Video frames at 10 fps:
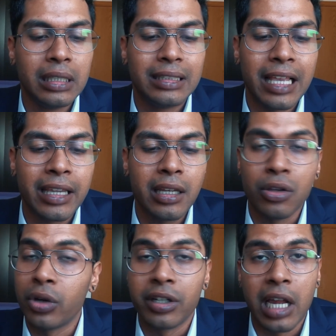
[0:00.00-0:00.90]

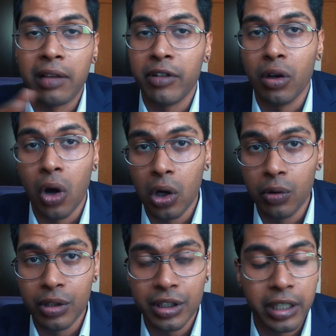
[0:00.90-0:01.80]
Second, you can travel all
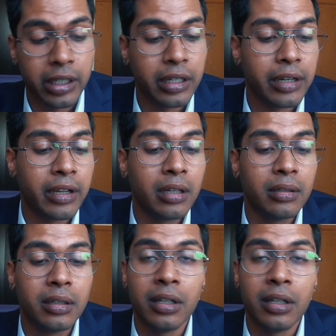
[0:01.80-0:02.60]
over the Schengen area.